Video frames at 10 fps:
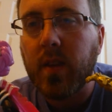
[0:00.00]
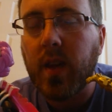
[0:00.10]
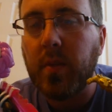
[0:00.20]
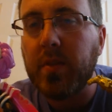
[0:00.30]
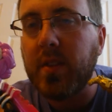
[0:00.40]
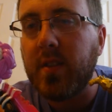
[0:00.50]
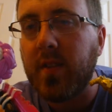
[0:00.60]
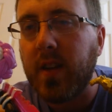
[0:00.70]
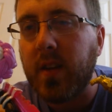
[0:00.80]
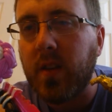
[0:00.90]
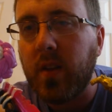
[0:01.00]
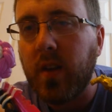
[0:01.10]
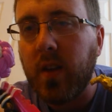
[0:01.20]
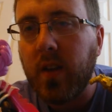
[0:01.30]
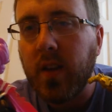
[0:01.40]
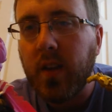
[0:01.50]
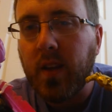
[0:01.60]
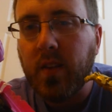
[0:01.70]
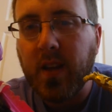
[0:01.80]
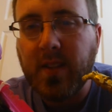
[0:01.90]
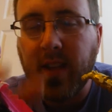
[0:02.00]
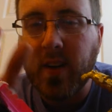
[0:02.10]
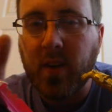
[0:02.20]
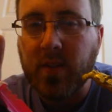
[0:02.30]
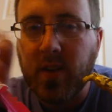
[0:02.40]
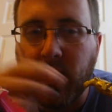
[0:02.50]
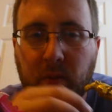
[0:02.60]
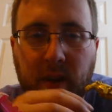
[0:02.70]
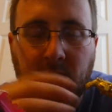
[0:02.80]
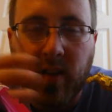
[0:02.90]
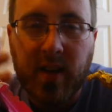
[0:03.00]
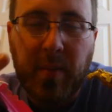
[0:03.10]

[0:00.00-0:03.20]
I didn't position right. You can't see it at all, so you don't know what color.